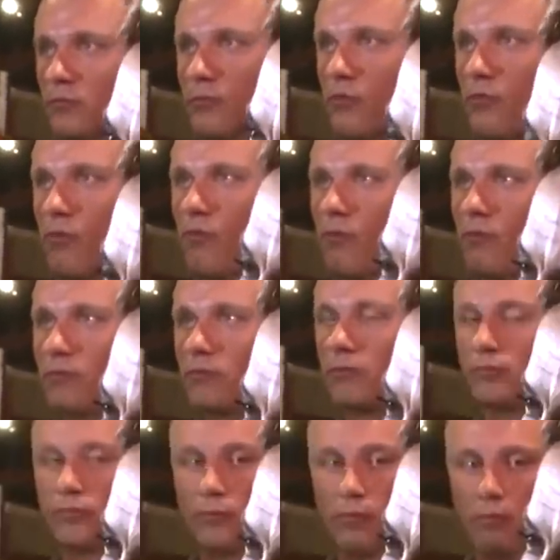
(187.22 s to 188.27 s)

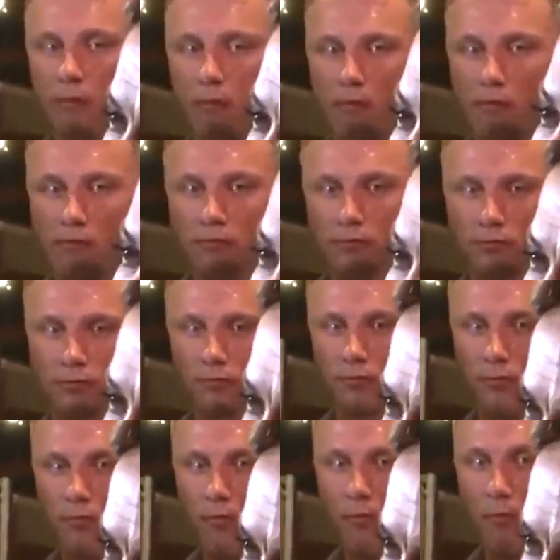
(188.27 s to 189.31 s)

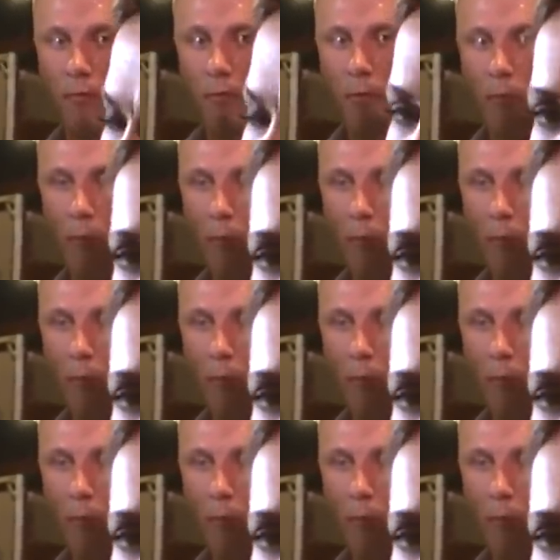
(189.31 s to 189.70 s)
(silent)